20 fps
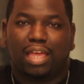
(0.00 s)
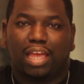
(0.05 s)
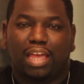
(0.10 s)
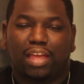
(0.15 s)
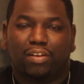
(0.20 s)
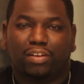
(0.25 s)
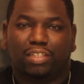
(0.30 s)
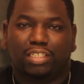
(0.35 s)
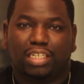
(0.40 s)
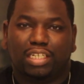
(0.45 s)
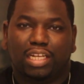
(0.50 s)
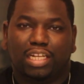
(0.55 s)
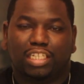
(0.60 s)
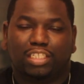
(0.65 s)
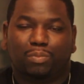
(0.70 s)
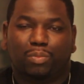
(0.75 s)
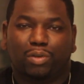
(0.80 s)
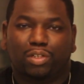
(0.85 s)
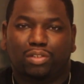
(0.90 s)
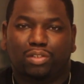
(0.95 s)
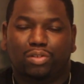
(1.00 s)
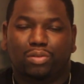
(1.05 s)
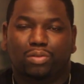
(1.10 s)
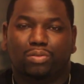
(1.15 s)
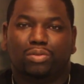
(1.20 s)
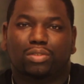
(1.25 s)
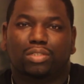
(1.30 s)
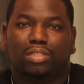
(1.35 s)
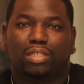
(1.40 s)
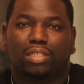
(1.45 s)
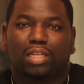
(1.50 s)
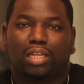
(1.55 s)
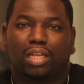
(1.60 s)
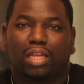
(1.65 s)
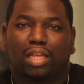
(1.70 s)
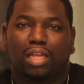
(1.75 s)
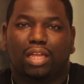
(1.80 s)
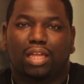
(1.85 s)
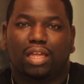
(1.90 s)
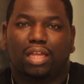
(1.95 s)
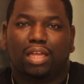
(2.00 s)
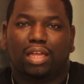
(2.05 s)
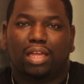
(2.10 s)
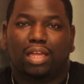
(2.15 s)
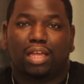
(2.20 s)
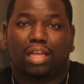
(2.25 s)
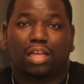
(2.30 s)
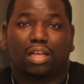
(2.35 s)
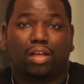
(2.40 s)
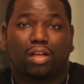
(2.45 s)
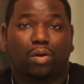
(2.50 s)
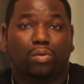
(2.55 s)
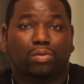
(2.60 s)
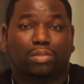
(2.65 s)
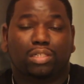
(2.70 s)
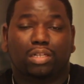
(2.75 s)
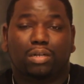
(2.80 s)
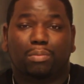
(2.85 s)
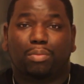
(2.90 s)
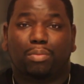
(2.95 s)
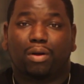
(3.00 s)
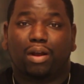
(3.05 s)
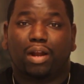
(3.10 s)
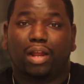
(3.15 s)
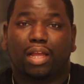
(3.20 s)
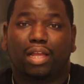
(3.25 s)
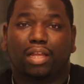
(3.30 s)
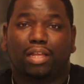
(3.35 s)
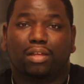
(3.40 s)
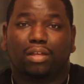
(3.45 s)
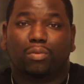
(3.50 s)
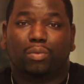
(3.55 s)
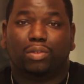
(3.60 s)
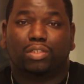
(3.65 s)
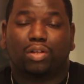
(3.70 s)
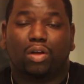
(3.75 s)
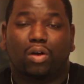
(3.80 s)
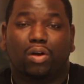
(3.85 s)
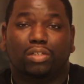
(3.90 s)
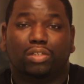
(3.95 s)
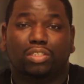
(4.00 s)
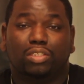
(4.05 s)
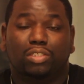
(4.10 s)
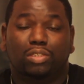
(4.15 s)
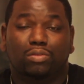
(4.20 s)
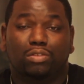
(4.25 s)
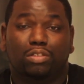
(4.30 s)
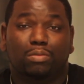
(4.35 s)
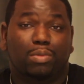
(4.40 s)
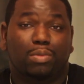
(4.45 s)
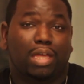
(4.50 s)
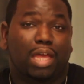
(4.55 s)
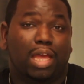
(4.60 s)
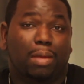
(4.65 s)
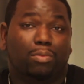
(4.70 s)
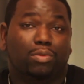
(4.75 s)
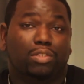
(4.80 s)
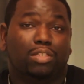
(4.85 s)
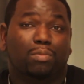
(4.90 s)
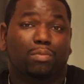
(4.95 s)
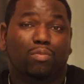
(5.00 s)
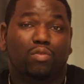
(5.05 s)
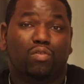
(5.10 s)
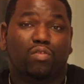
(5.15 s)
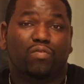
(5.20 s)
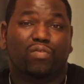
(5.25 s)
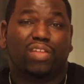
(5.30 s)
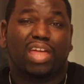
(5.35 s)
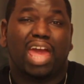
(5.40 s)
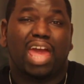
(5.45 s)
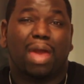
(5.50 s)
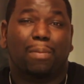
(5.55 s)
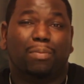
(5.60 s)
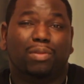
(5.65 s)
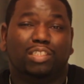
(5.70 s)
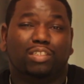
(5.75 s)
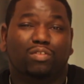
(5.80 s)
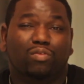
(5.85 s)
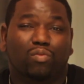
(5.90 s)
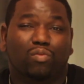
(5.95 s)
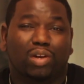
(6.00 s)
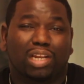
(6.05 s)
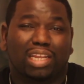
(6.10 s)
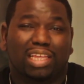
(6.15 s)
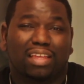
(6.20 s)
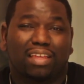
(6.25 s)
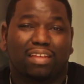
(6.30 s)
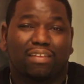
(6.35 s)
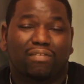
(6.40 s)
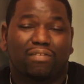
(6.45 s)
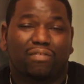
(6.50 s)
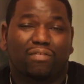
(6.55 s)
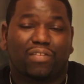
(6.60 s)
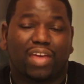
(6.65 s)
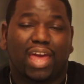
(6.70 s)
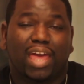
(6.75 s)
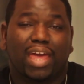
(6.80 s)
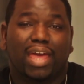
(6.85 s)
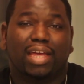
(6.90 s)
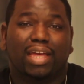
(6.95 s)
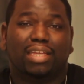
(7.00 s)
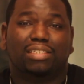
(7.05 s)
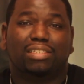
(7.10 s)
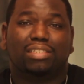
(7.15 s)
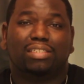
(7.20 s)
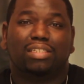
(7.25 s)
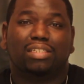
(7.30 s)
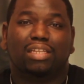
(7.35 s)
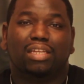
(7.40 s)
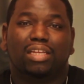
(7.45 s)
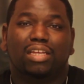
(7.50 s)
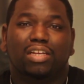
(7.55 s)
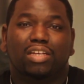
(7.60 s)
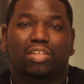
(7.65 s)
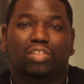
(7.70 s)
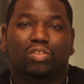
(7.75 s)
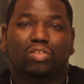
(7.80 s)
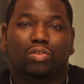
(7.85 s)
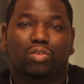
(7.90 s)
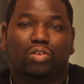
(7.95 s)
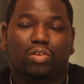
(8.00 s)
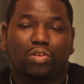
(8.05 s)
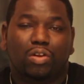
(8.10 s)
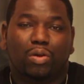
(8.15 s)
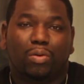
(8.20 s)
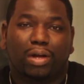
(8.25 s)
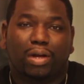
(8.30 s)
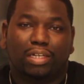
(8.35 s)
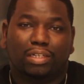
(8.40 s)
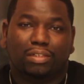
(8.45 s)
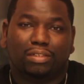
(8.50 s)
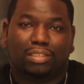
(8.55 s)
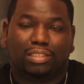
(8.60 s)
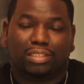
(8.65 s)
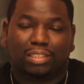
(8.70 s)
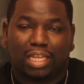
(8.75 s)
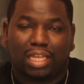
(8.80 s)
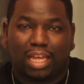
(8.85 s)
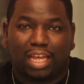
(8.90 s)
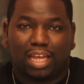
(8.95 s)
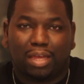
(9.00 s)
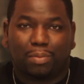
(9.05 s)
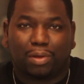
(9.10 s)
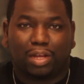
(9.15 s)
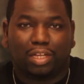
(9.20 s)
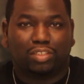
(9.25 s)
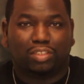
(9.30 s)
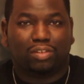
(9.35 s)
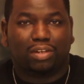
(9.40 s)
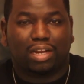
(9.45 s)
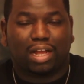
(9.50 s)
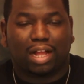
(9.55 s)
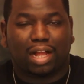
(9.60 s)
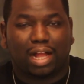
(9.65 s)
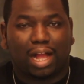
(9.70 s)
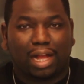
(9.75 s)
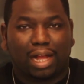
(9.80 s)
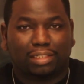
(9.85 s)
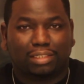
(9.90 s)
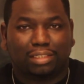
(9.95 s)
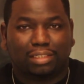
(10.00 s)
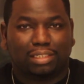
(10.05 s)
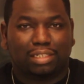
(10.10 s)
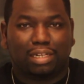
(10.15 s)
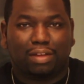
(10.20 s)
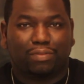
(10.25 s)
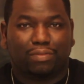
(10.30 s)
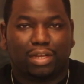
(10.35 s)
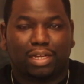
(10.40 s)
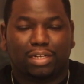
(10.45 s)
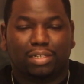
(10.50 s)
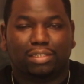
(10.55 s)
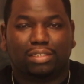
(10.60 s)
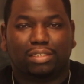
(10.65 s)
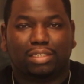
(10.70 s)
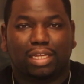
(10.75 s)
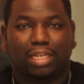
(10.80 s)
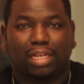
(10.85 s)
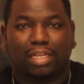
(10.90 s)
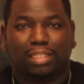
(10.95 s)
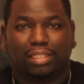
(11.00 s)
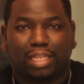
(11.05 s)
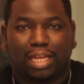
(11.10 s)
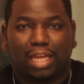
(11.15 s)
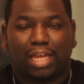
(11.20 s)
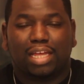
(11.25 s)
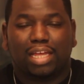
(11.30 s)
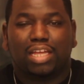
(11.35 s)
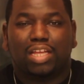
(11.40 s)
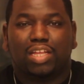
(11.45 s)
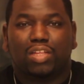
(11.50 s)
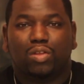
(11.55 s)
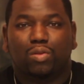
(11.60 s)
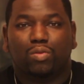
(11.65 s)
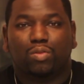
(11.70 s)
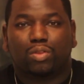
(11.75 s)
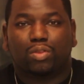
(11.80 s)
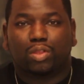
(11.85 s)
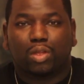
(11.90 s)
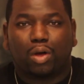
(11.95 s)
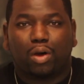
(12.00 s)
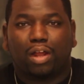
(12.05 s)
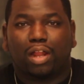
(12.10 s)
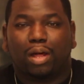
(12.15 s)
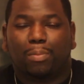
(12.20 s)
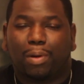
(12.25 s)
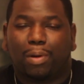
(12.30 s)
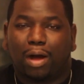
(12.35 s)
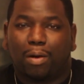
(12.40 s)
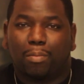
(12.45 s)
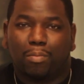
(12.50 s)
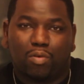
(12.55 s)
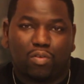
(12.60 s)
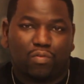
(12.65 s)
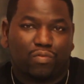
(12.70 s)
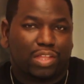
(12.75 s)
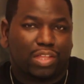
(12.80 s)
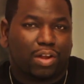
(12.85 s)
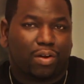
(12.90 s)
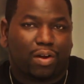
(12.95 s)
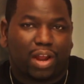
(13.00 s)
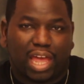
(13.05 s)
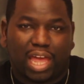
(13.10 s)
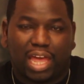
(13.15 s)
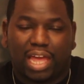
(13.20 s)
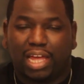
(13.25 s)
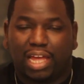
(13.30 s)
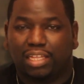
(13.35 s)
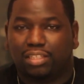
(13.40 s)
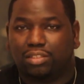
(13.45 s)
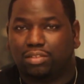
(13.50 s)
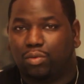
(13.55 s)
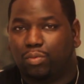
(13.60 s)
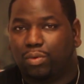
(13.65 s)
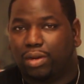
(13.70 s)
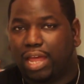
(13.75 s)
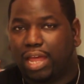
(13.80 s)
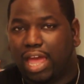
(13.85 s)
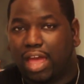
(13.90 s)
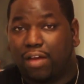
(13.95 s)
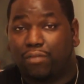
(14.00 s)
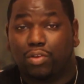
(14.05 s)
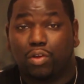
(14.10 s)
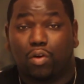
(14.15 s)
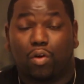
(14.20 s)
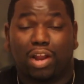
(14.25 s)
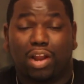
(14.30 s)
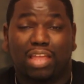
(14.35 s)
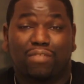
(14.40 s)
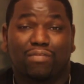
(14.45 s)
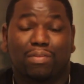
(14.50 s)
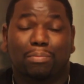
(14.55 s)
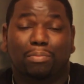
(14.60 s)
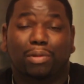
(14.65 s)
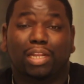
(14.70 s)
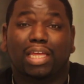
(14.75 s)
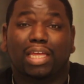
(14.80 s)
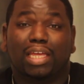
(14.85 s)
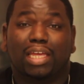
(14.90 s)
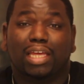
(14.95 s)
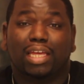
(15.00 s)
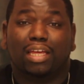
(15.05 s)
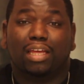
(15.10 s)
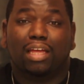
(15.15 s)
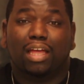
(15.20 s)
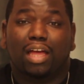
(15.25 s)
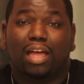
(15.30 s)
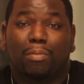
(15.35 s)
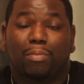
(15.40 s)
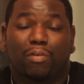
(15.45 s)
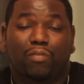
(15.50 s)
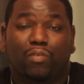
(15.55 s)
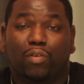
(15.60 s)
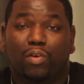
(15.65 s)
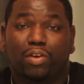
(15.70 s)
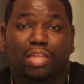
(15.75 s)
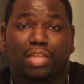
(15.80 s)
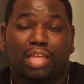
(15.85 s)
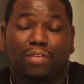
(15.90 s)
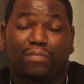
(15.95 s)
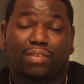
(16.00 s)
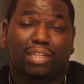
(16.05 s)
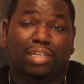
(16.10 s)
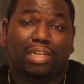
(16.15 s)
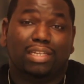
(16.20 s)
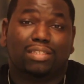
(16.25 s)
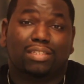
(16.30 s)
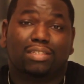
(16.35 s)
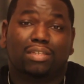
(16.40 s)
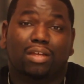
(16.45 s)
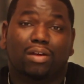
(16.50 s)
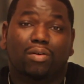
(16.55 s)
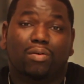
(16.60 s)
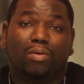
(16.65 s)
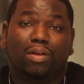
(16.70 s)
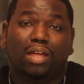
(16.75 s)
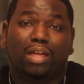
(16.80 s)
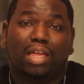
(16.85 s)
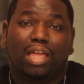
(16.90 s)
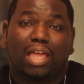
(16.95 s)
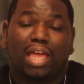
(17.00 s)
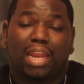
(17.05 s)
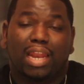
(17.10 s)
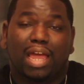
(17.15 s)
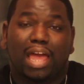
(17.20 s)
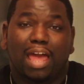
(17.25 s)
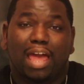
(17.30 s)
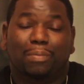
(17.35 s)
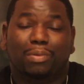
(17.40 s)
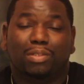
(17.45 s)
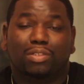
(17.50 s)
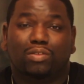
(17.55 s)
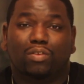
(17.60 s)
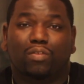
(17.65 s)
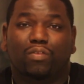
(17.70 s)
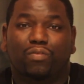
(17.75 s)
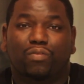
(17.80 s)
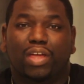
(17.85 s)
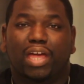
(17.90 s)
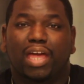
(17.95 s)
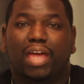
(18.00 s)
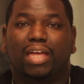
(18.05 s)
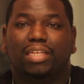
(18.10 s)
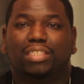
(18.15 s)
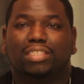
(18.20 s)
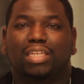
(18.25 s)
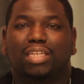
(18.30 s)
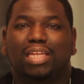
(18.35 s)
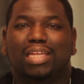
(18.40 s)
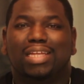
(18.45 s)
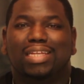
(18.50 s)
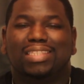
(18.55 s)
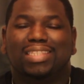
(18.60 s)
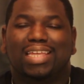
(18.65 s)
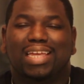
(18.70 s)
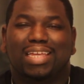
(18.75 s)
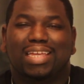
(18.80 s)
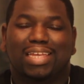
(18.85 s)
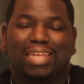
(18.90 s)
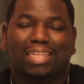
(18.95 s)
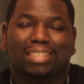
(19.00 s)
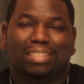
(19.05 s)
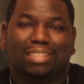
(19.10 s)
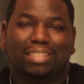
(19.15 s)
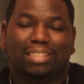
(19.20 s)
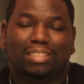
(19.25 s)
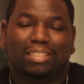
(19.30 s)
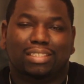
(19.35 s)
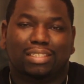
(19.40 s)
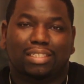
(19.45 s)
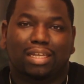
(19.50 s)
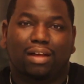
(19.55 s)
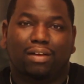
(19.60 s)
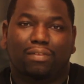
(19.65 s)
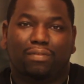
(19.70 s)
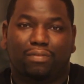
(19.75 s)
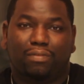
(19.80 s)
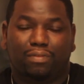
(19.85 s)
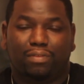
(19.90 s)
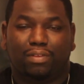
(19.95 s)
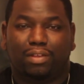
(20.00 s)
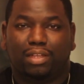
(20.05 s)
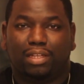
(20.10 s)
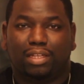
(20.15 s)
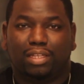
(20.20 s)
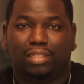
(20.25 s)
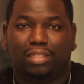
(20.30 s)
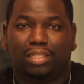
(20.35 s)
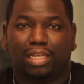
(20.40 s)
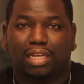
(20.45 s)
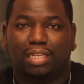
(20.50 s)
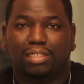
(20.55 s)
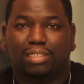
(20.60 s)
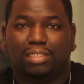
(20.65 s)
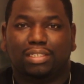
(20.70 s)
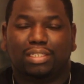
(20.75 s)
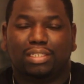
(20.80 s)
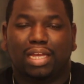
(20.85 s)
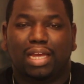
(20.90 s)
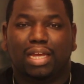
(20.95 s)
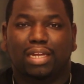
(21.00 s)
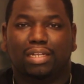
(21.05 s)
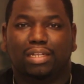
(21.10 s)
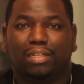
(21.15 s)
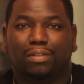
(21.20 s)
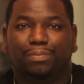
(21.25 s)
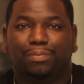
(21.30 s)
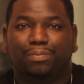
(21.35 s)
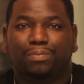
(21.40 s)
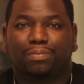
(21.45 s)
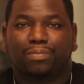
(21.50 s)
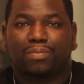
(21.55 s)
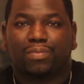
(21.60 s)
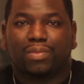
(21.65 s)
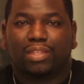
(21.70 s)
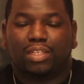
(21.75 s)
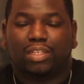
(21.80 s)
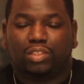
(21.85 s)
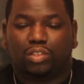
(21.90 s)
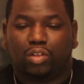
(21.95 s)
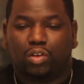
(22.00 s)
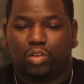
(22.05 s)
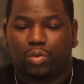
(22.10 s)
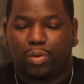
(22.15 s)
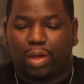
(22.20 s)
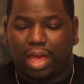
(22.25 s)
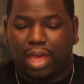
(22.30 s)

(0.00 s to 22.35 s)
Energy is produced, goes to the brain, which causes you to be able to move. It happens really fast. So you don't understand, because you're not conscious enough to understand that you thought about moving your hands or what have you, or even blinking before you even did so. And it happened so fast. They get this stuff. They understand it. So you